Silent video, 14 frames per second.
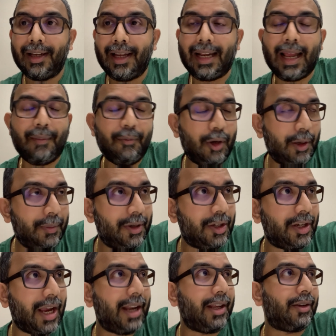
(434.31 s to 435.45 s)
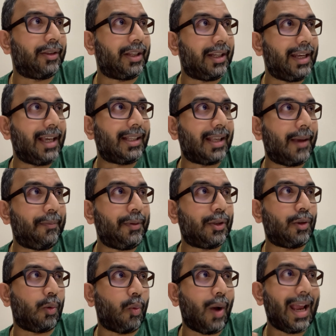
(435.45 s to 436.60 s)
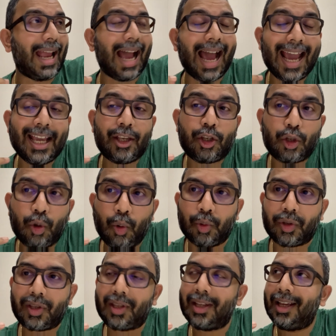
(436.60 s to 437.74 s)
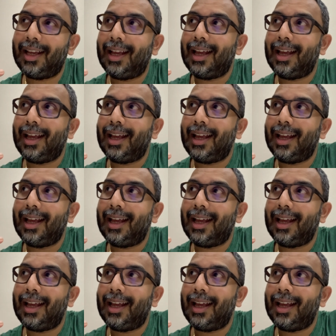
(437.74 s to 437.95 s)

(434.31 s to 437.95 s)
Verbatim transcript: And I'm going to be sharing on the next episode why I chose